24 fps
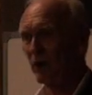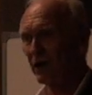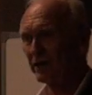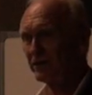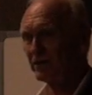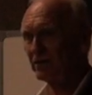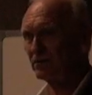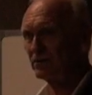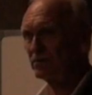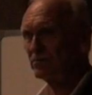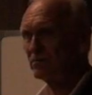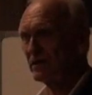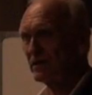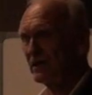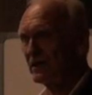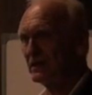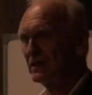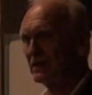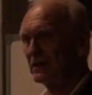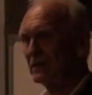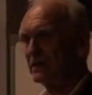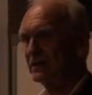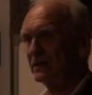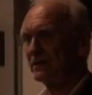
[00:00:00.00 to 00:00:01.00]
why don't you
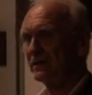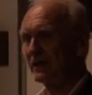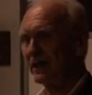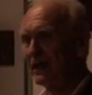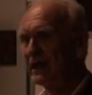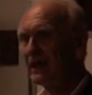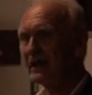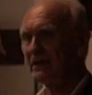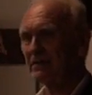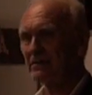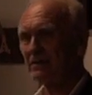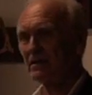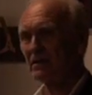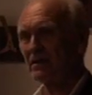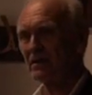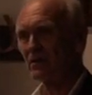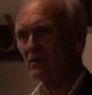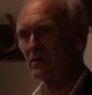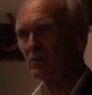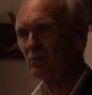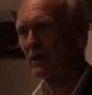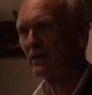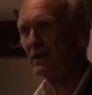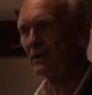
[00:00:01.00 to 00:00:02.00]
take the hit
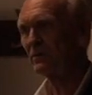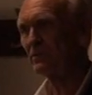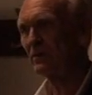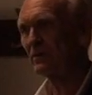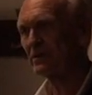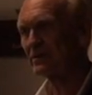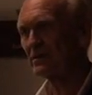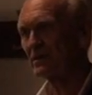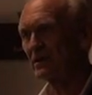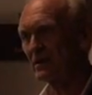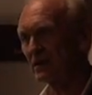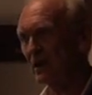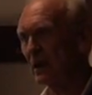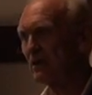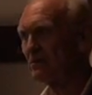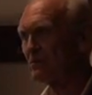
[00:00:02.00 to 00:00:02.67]
when the risk